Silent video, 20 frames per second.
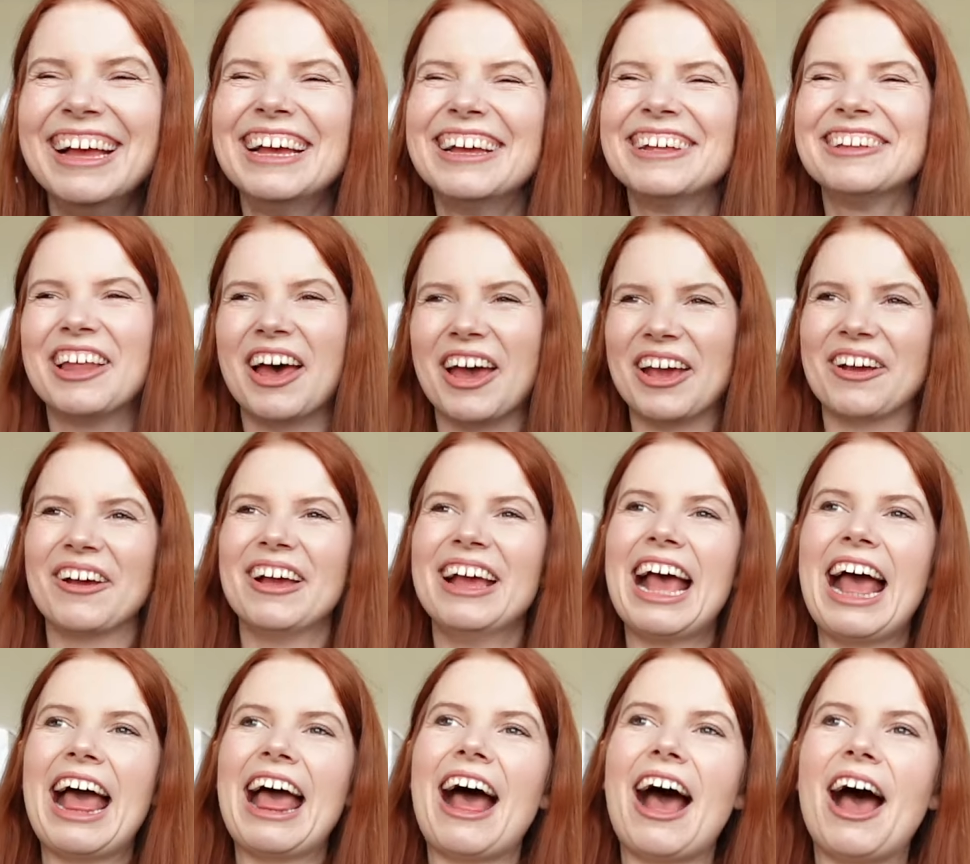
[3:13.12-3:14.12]

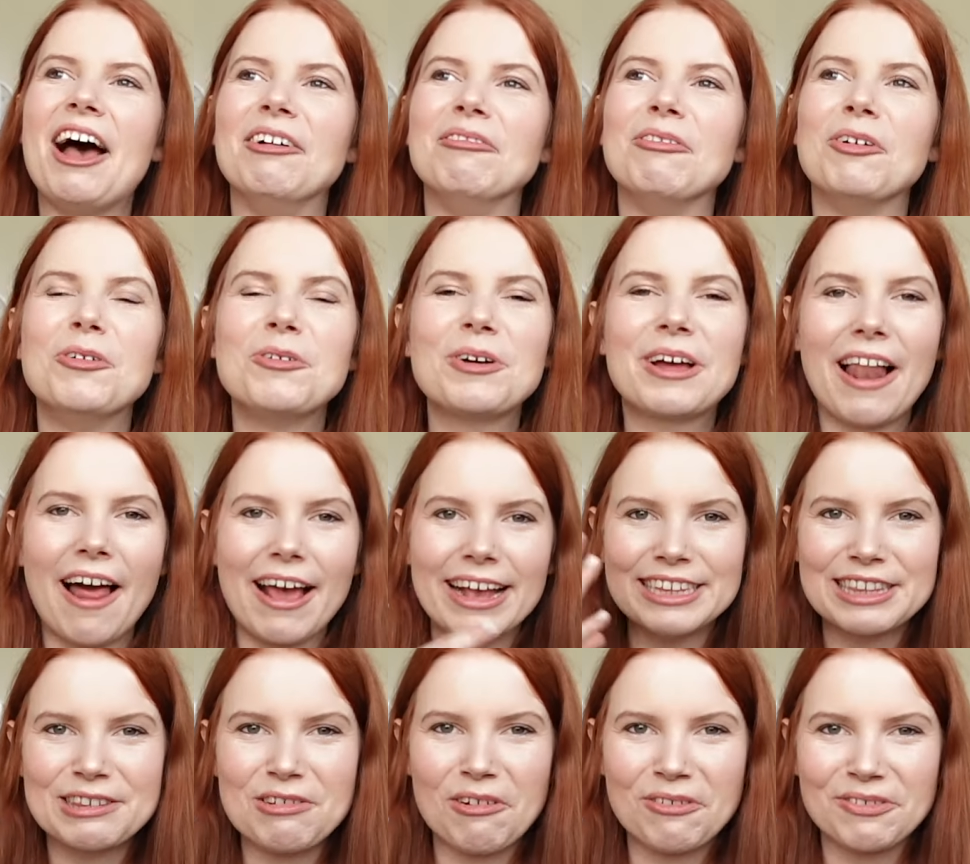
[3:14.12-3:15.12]
No, all
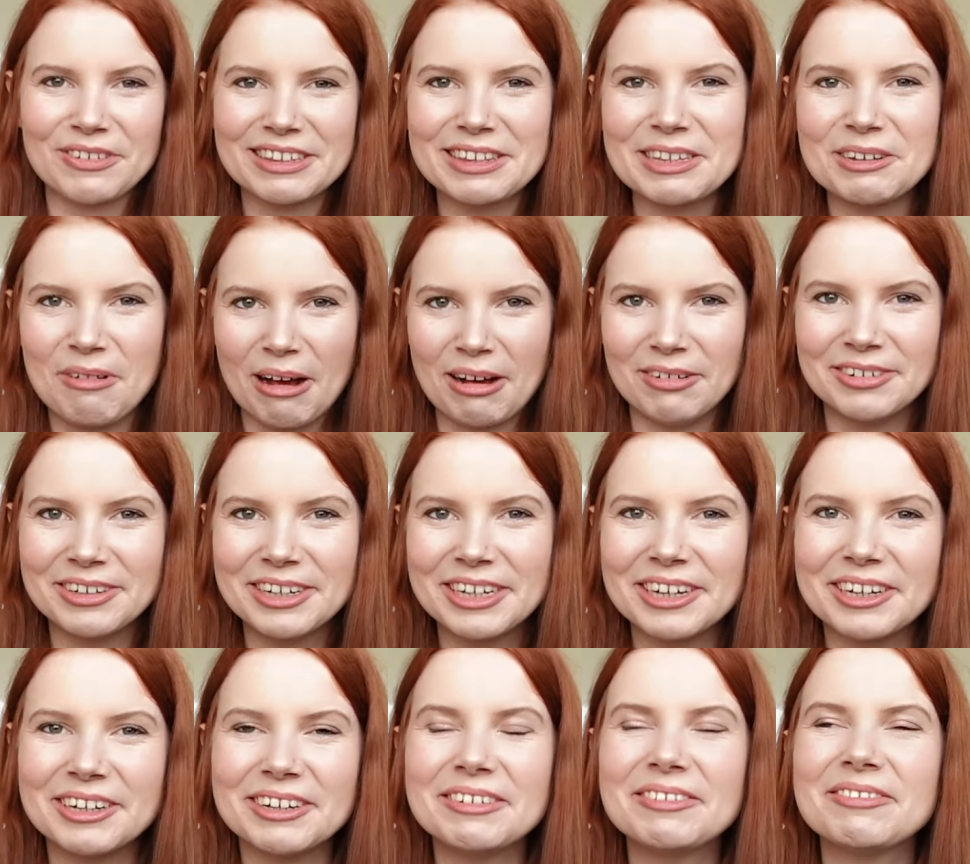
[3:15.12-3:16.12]
clients are obviously
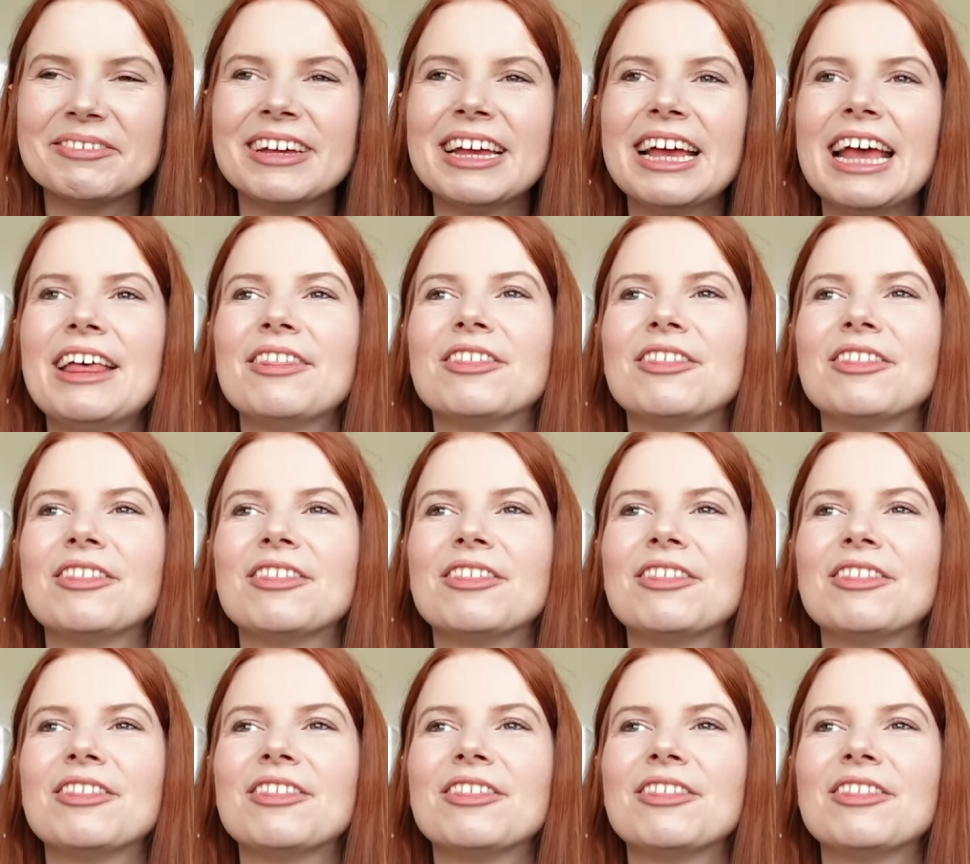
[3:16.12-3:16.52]
welcome.